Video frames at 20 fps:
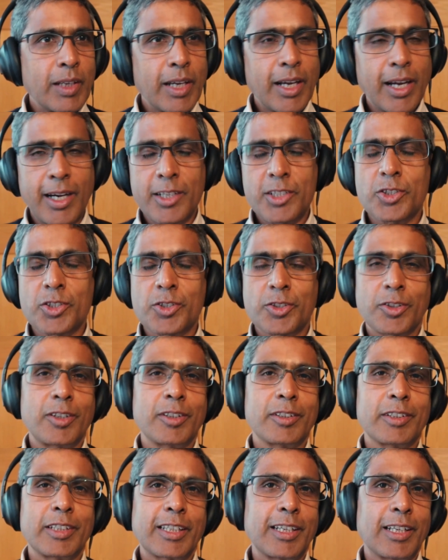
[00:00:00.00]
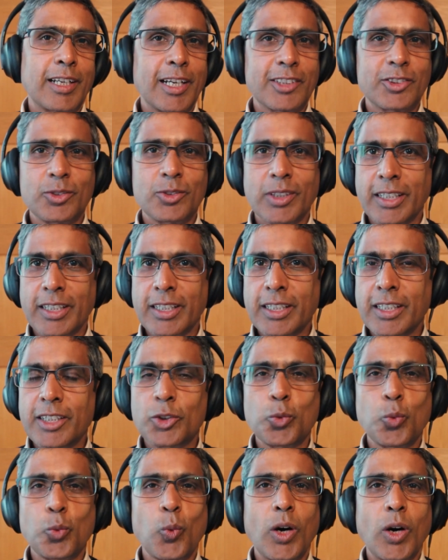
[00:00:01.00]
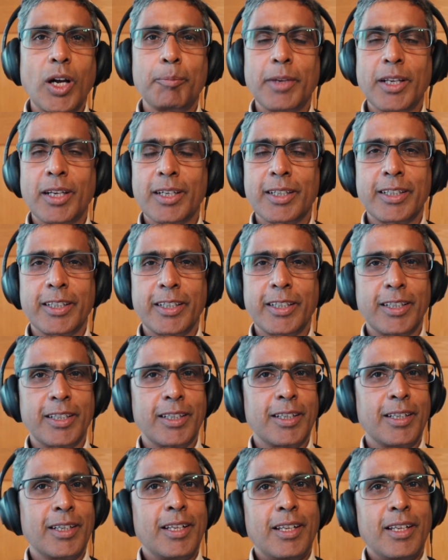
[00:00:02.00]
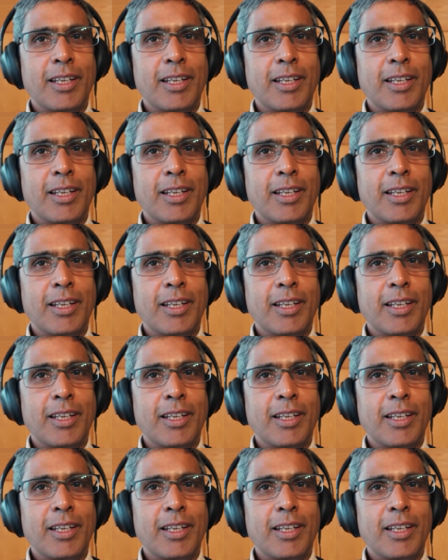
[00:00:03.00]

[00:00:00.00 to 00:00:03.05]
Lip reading: headstrong, they can actually eat one meal a day